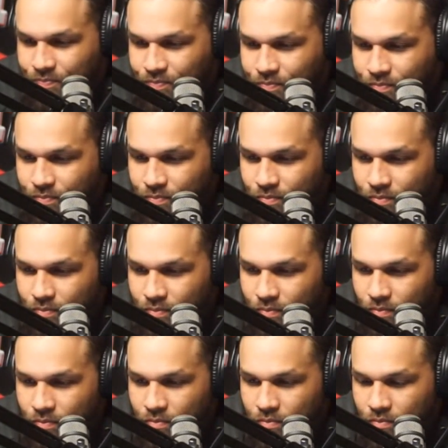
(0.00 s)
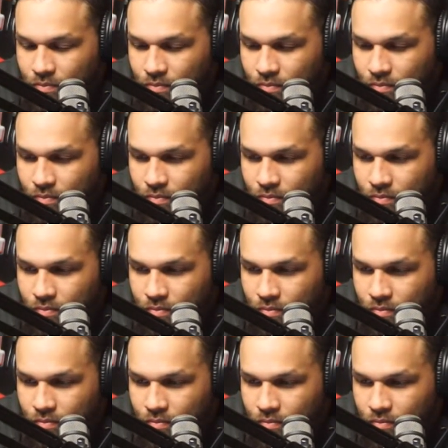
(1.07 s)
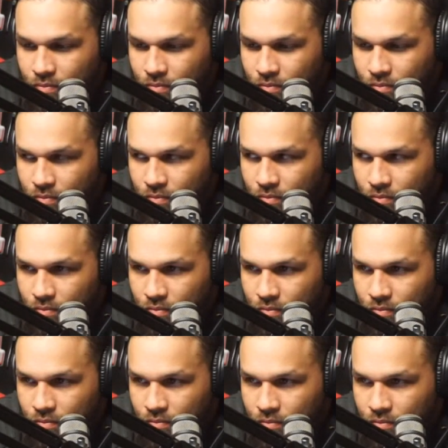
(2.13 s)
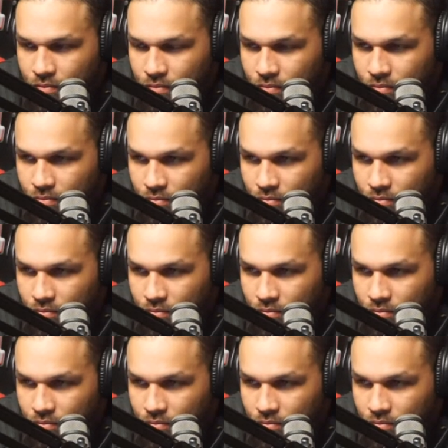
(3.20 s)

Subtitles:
(silent)